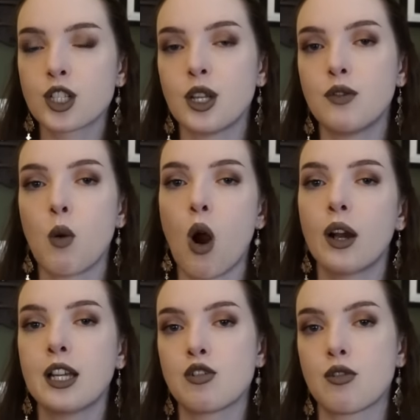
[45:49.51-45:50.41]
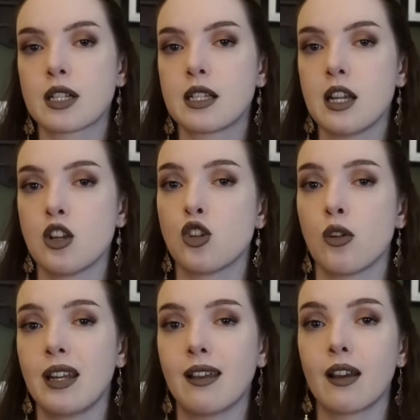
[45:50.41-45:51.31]
So if you are interested in
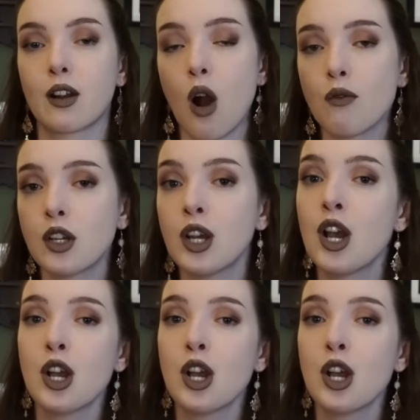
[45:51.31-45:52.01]
joining a coven,